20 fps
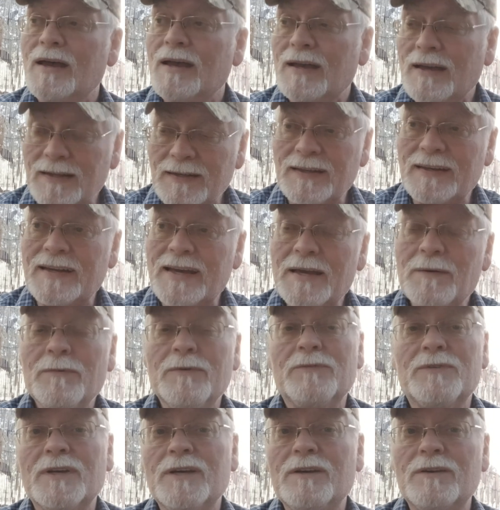In the name
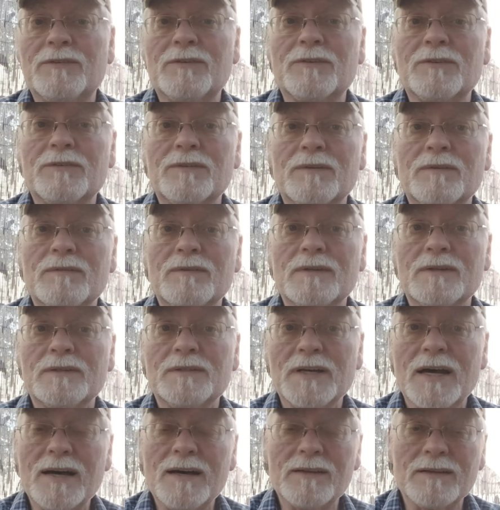of Jesus,
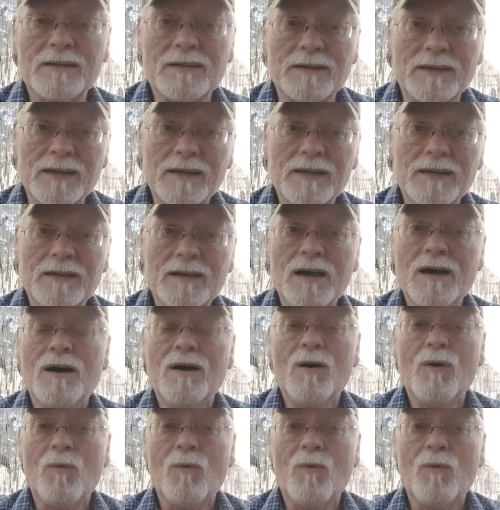child of the King,